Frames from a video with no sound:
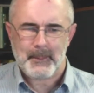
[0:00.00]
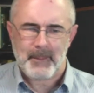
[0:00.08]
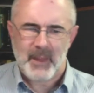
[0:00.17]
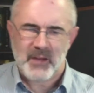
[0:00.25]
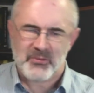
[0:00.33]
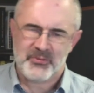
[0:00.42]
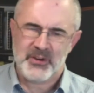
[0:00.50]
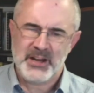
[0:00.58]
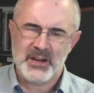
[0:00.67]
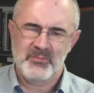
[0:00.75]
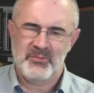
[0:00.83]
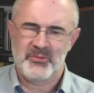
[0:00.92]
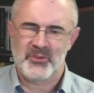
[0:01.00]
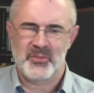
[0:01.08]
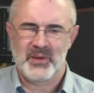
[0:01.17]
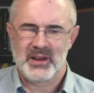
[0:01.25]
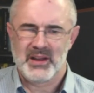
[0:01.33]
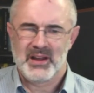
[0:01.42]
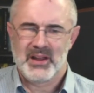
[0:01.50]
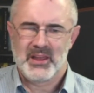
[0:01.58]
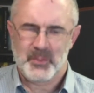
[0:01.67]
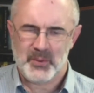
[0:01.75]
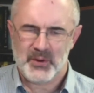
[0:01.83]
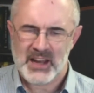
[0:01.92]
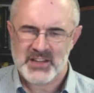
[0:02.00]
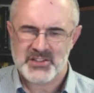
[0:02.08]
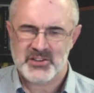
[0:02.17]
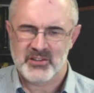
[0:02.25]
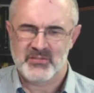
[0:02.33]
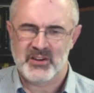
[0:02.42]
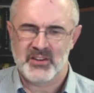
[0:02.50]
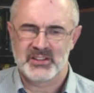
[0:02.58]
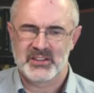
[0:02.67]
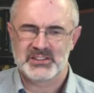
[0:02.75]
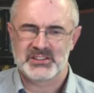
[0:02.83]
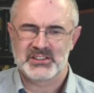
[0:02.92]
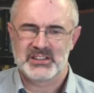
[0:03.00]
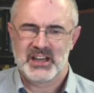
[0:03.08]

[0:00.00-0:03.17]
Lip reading: A freedom from the pressure of others,